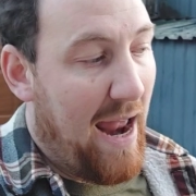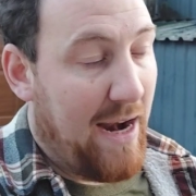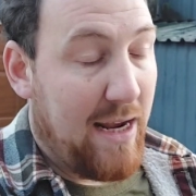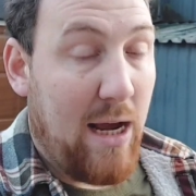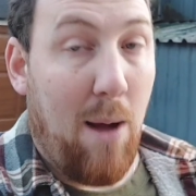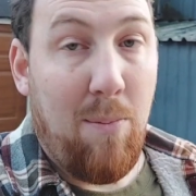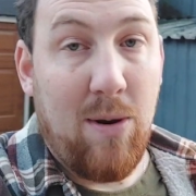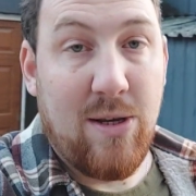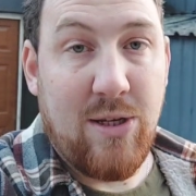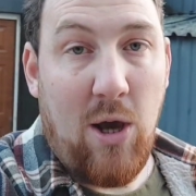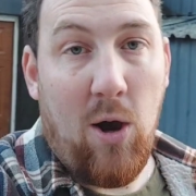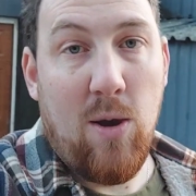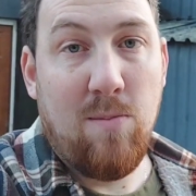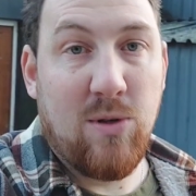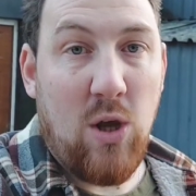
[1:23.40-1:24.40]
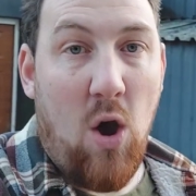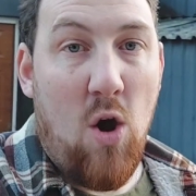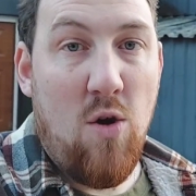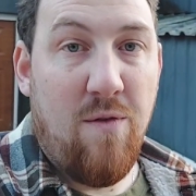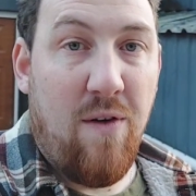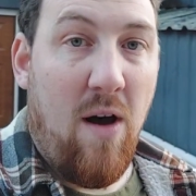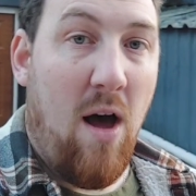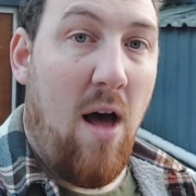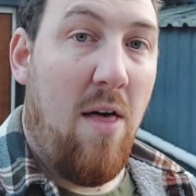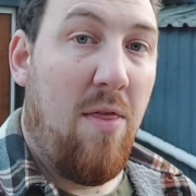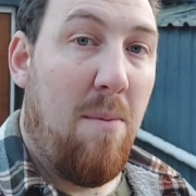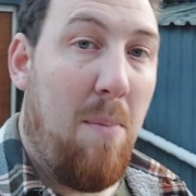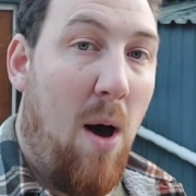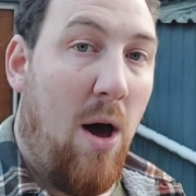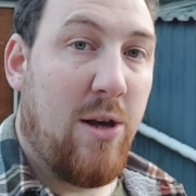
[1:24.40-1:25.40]
And a couple of times over the
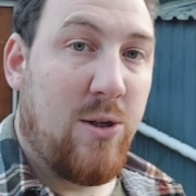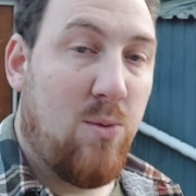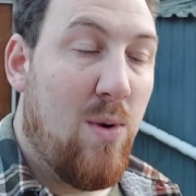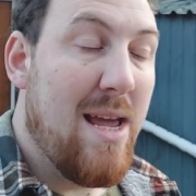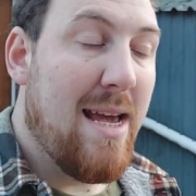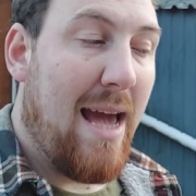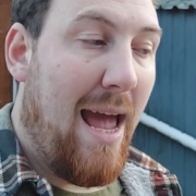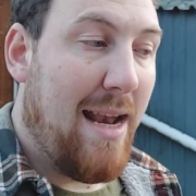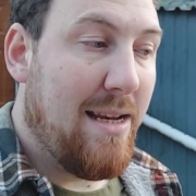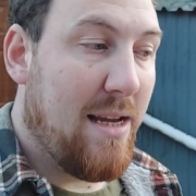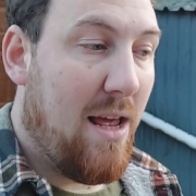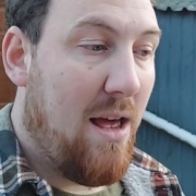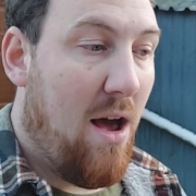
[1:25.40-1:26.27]
past weekend,